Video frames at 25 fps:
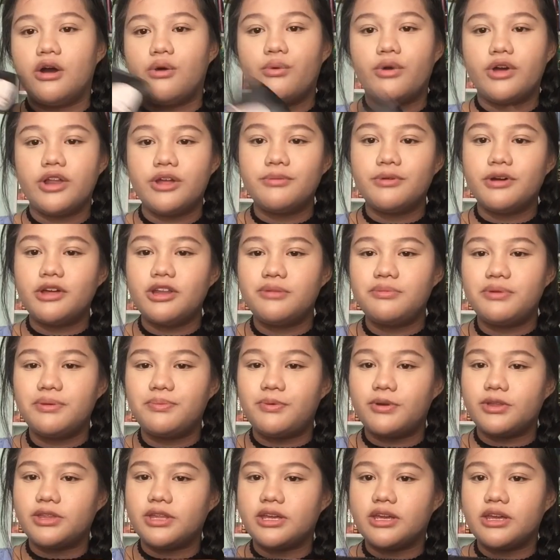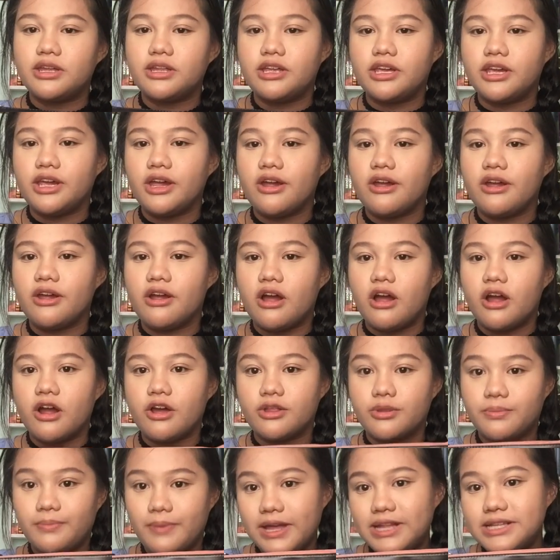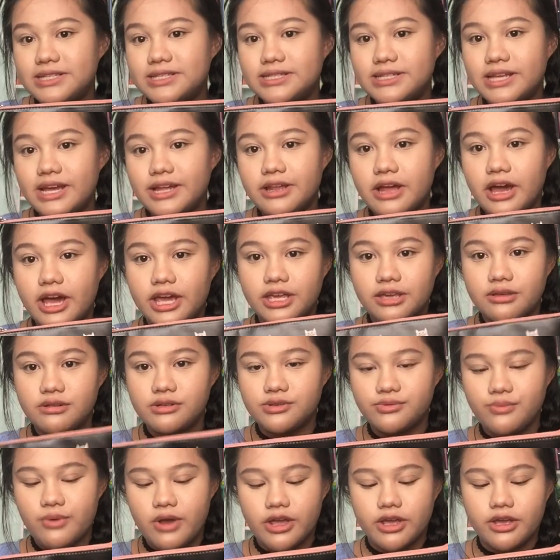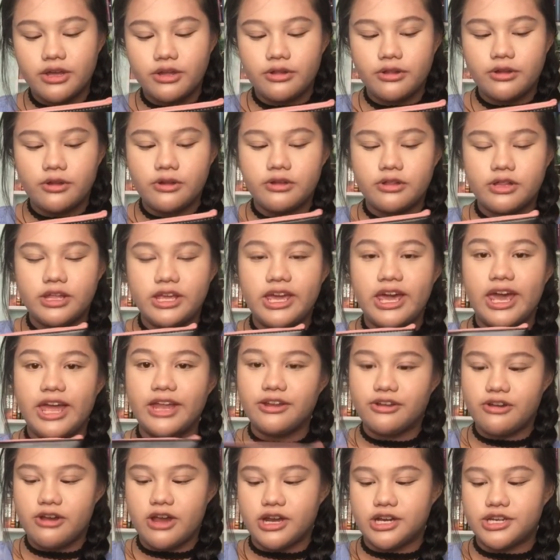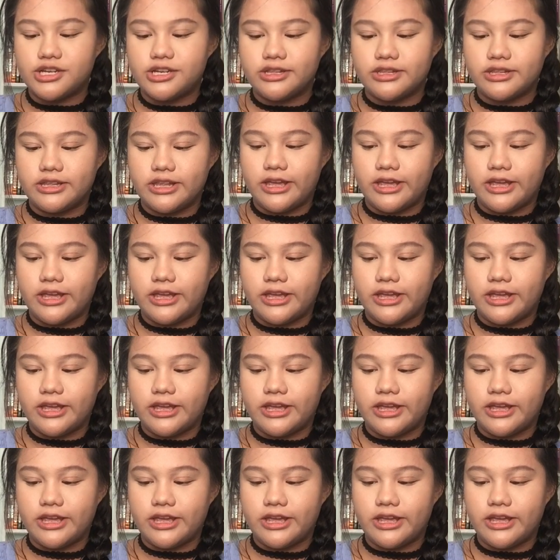What I'm gonna be putting in here are the pens that I use regularly and correction